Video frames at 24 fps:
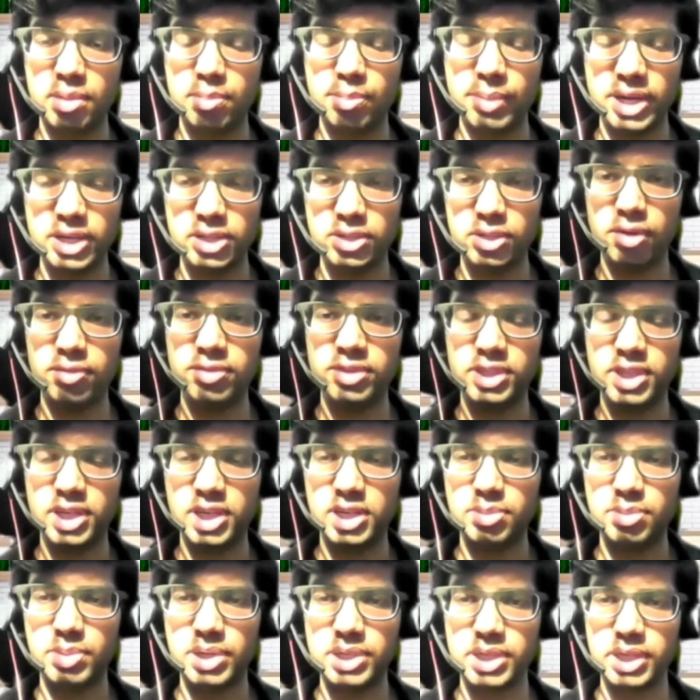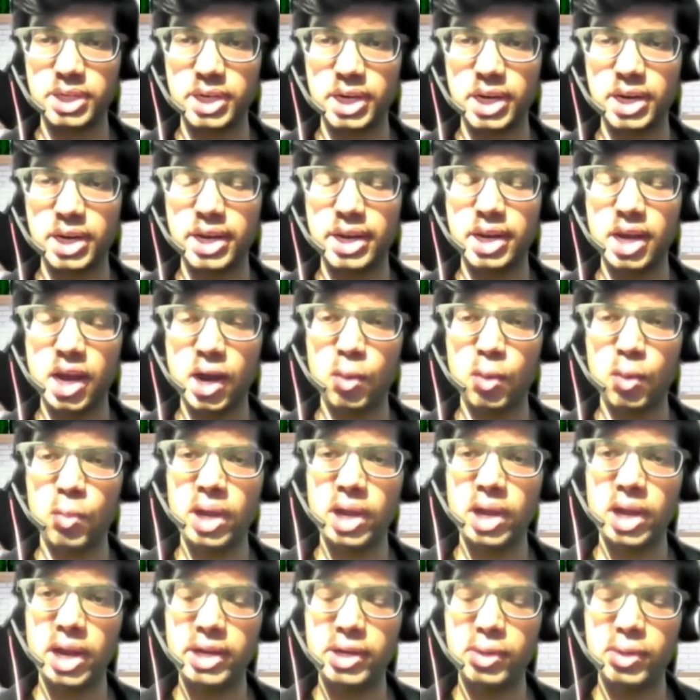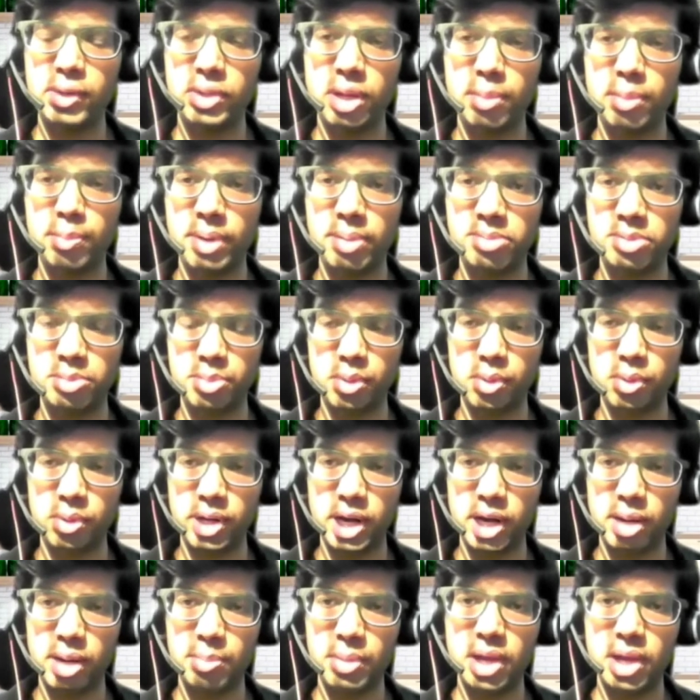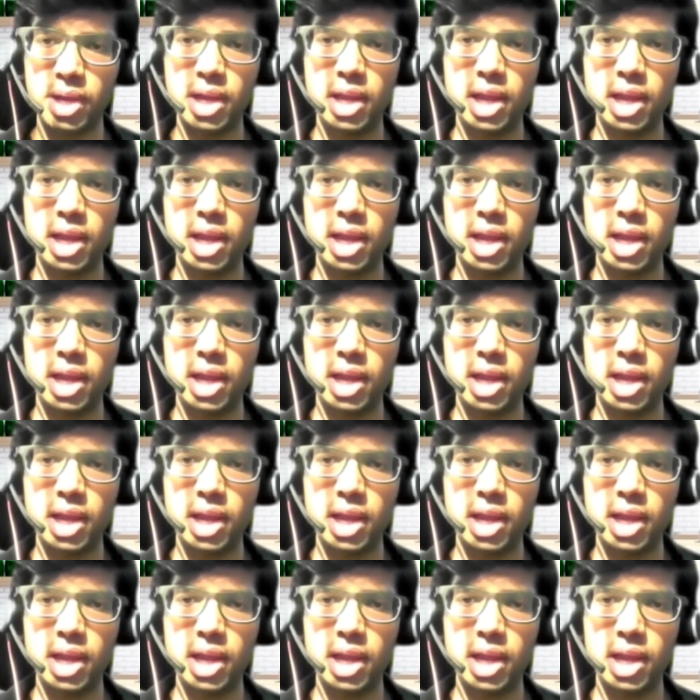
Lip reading: my soft skills basically, and how well I knew the MIMS program,